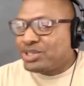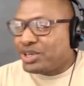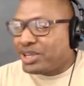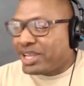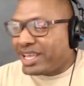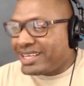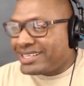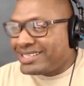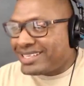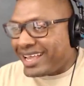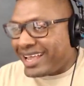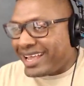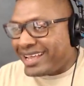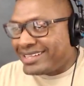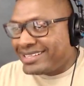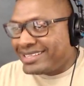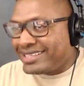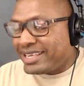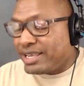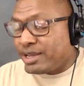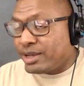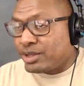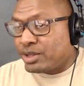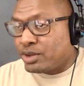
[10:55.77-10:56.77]
gets
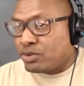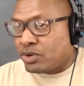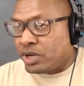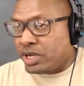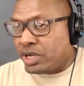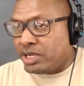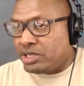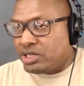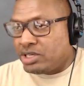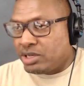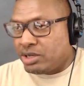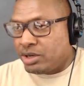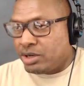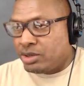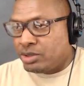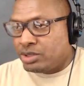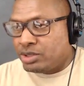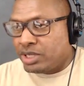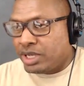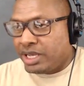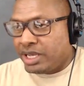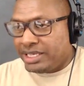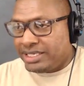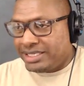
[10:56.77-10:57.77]
antsy on the range, he
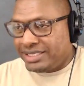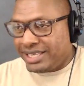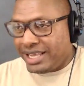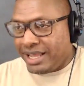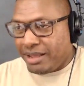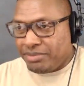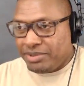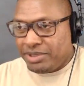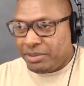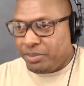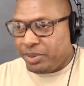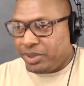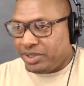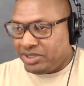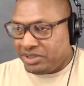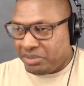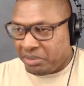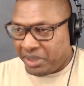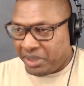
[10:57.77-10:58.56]
goes, it's time to bust some